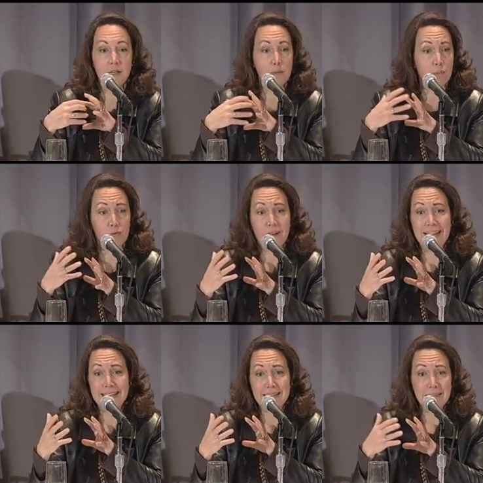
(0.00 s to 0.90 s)

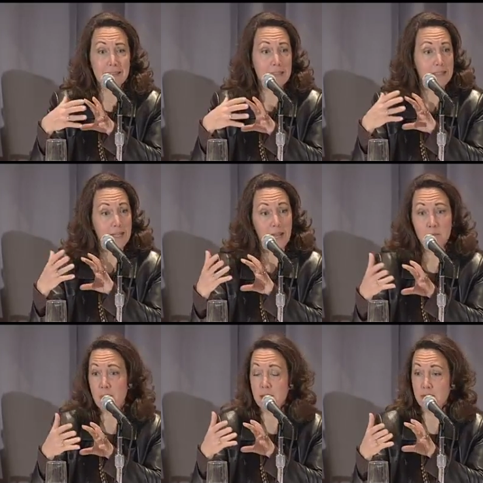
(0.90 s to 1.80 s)
providing the
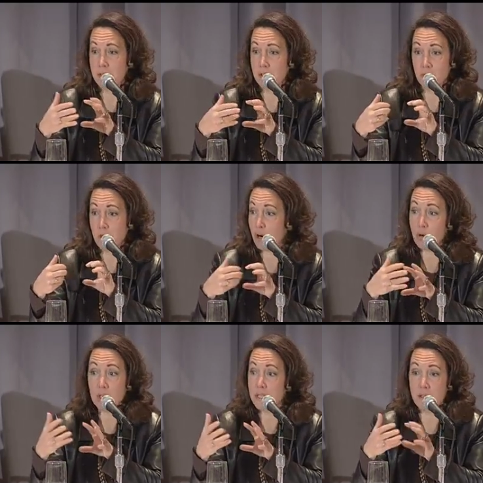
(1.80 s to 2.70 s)
same benefit of
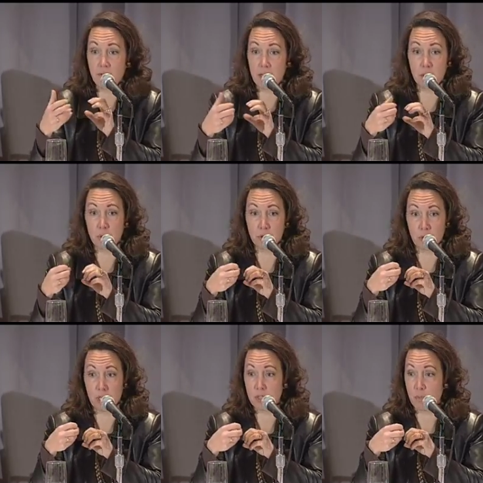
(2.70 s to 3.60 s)
currently available
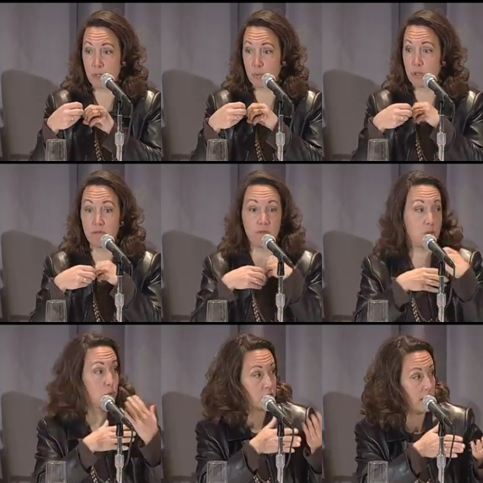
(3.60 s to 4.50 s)
drugs but with
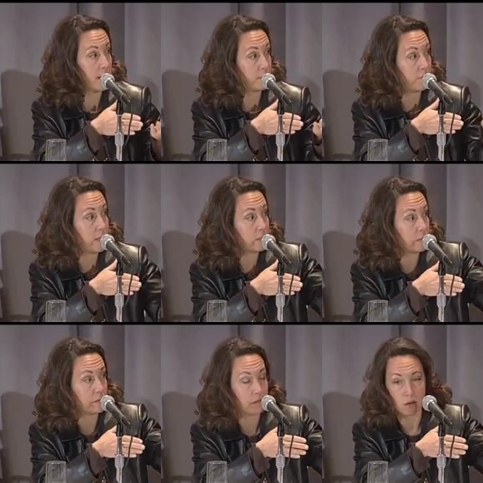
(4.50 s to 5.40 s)
fewer side
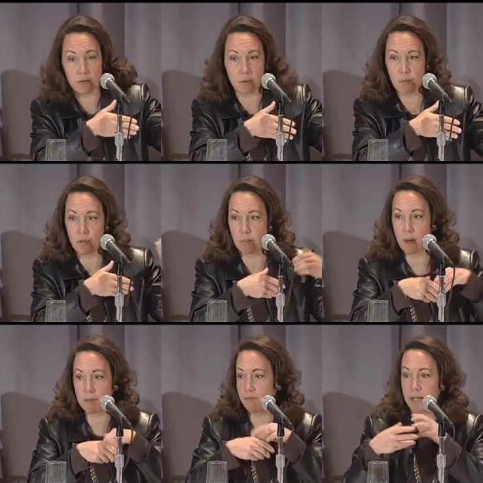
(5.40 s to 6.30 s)
effects,
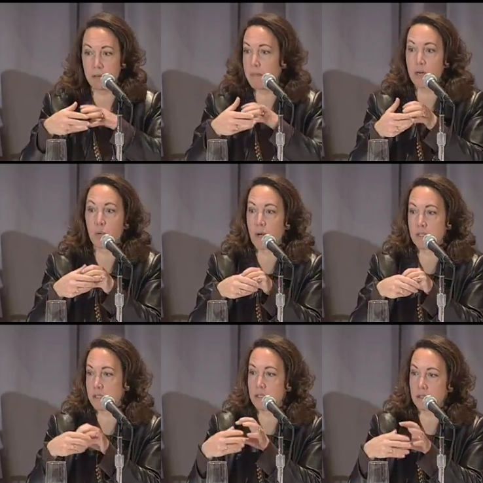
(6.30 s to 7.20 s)
by finding better
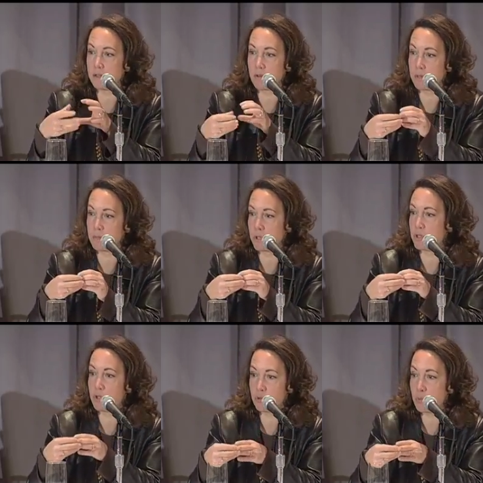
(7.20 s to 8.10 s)
ways to deliver them to
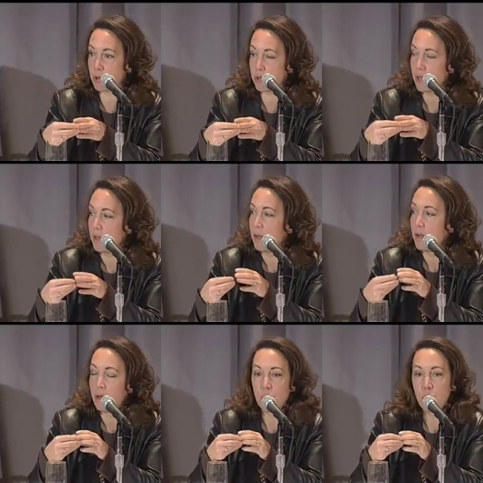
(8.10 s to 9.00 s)
the tumor,
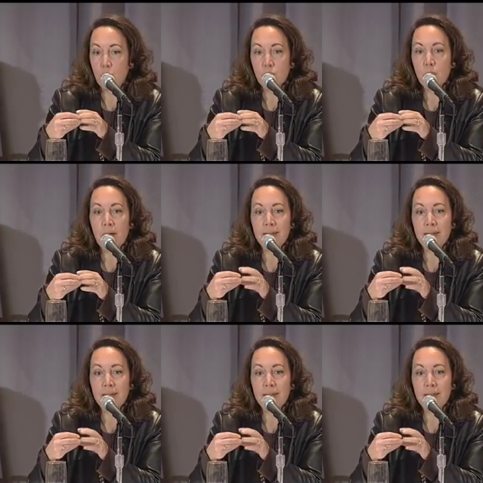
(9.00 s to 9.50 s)
or by